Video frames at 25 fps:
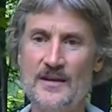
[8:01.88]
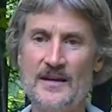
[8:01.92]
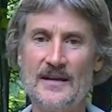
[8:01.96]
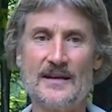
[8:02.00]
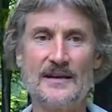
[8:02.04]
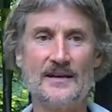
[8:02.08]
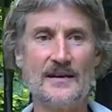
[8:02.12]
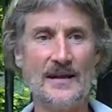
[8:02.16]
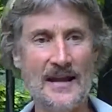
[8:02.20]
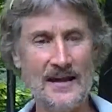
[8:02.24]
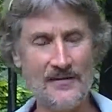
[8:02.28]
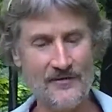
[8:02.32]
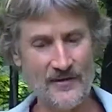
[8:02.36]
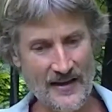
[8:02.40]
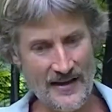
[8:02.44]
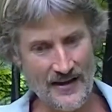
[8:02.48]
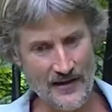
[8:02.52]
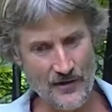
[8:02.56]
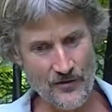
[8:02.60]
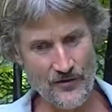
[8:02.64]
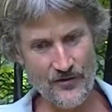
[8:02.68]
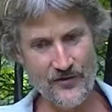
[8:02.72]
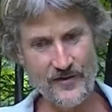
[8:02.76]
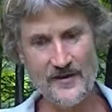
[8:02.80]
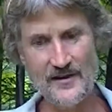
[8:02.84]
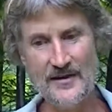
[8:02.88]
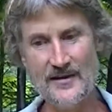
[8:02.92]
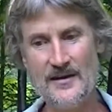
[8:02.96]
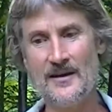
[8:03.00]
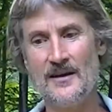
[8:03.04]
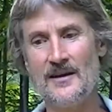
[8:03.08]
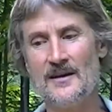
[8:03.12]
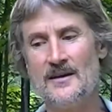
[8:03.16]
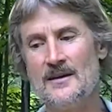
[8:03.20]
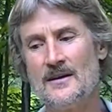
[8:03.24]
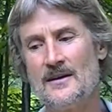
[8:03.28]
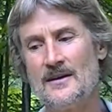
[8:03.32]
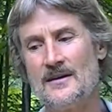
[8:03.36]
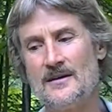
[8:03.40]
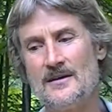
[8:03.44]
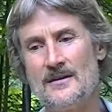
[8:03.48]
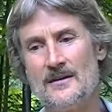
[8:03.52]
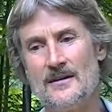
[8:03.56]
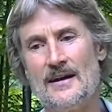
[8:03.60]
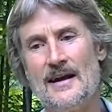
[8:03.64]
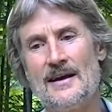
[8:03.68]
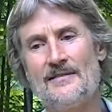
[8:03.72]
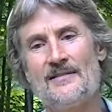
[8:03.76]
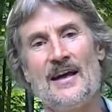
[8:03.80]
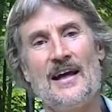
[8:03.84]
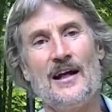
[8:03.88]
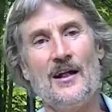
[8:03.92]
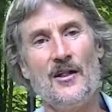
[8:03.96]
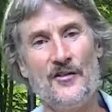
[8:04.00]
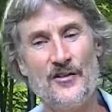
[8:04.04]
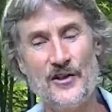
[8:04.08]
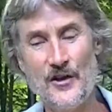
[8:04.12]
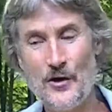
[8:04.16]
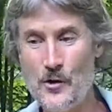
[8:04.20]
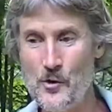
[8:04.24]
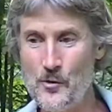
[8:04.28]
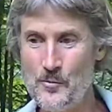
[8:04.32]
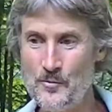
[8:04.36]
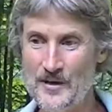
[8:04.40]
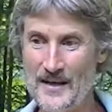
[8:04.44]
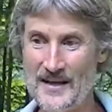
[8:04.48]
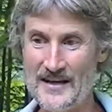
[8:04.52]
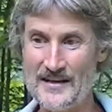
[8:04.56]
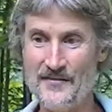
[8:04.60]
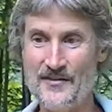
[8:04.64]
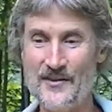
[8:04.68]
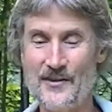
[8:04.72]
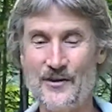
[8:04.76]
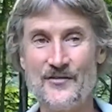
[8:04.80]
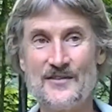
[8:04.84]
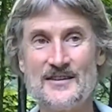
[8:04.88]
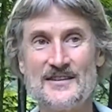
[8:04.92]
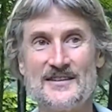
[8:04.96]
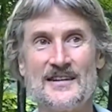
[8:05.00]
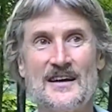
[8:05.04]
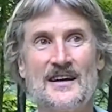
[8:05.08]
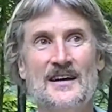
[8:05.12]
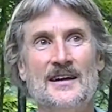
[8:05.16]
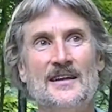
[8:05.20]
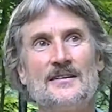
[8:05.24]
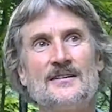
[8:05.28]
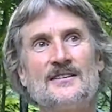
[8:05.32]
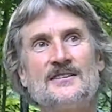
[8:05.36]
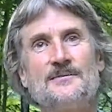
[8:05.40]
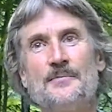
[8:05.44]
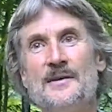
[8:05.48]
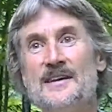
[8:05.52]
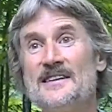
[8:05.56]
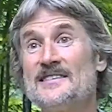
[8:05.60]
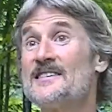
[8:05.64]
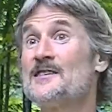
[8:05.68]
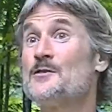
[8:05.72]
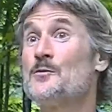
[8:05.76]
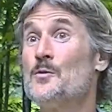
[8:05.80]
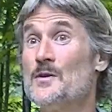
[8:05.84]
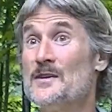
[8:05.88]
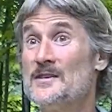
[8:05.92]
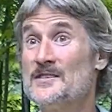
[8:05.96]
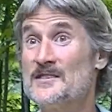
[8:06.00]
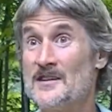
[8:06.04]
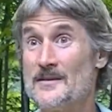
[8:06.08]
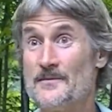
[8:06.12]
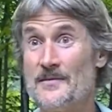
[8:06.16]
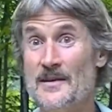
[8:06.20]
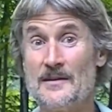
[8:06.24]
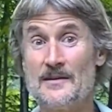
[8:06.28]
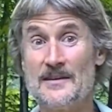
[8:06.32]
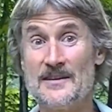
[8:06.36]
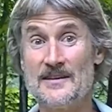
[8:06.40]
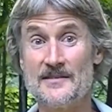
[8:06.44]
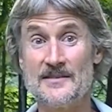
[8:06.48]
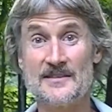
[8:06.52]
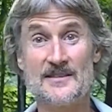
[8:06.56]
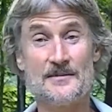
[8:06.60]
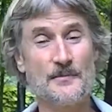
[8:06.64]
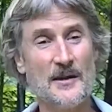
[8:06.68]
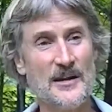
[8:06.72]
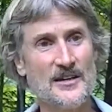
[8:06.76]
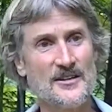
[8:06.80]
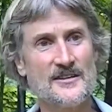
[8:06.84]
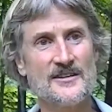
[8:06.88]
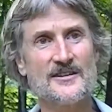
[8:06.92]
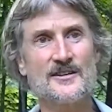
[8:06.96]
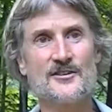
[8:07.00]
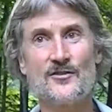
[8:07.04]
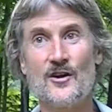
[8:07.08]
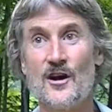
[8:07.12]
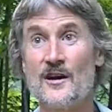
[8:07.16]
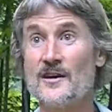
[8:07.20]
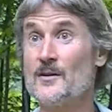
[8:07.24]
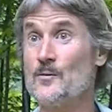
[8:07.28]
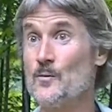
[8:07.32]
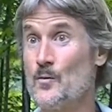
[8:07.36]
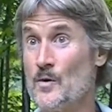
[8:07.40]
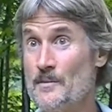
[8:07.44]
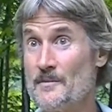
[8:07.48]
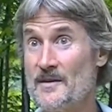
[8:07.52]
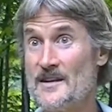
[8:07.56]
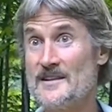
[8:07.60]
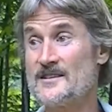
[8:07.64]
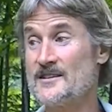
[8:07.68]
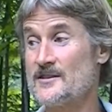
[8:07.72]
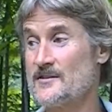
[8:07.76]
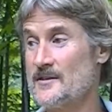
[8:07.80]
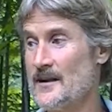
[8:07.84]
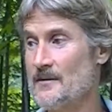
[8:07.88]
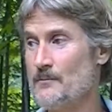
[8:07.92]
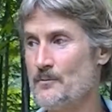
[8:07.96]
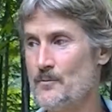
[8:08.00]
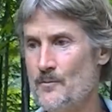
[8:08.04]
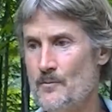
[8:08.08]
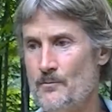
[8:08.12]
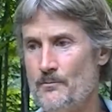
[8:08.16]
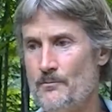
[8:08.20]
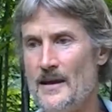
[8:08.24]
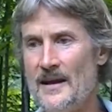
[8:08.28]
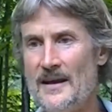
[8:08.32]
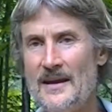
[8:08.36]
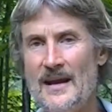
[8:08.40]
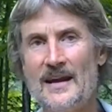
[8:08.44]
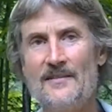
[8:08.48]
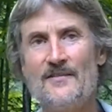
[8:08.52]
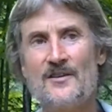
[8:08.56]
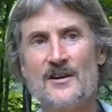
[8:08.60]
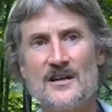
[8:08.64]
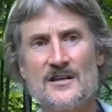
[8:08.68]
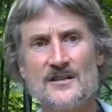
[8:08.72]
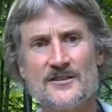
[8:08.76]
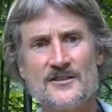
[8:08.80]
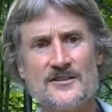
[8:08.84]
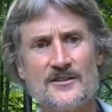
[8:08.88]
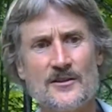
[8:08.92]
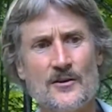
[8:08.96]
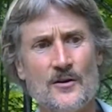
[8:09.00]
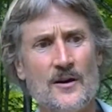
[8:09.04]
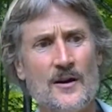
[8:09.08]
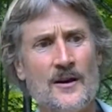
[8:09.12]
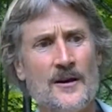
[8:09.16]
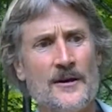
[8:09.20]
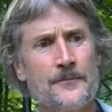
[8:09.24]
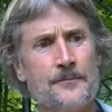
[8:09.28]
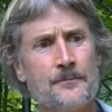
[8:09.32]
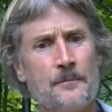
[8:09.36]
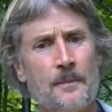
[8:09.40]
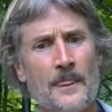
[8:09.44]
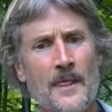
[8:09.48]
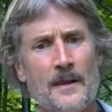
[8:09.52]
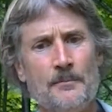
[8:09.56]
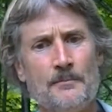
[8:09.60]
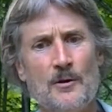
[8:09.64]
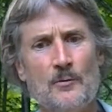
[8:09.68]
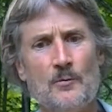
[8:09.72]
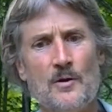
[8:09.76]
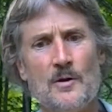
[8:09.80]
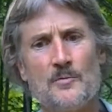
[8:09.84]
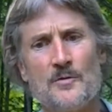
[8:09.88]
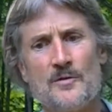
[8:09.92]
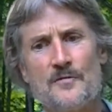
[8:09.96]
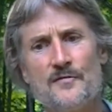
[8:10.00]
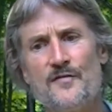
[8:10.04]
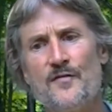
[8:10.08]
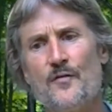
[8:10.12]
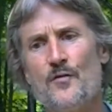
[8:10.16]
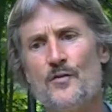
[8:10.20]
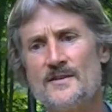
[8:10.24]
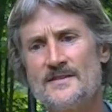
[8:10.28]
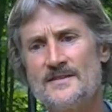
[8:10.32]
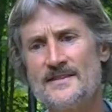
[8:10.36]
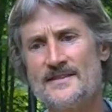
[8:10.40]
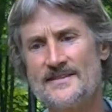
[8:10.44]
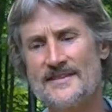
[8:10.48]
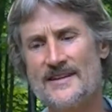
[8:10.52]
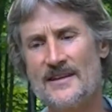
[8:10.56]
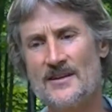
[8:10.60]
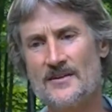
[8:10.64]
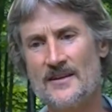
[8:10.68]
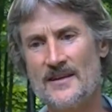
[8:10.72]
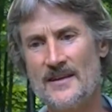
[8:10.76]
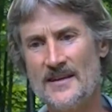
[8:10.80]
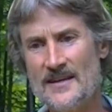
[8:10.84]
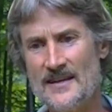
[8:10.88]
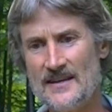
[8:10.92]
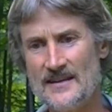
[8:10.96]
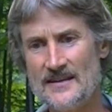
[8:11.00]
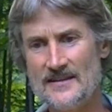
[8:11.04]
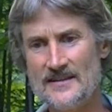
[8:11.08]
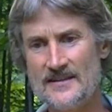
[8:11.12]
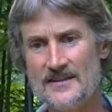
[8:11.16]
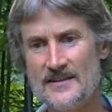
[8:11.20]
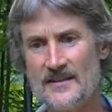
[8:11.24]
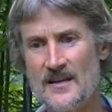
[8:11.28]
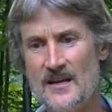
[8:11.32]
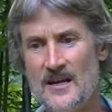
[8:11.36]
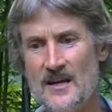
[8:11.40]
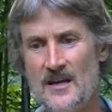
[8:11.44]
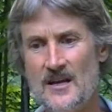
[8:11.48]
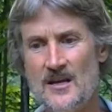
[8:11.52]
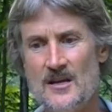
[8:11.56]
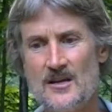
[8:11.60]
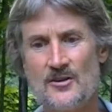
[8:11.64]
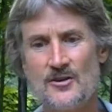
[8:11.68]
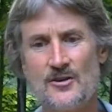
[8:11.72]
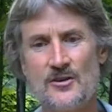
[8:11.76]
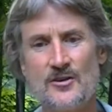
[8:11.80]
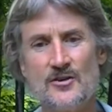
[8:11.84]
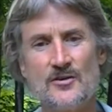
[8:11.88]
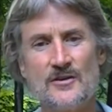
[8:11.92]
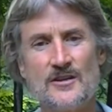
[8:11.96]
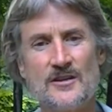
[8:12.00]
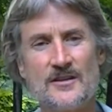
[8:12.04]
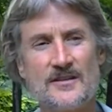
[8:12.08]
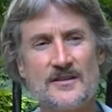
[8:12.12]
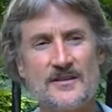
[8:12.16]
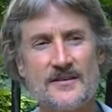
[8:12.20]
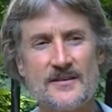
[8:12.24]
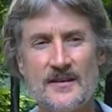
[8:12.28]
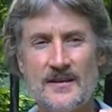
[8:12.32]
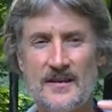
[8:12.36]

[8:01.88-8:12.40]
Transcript: and have a healthy home life. This basic wisdom that is especially strong in women. Men have it also, but when we're forced as little kids to just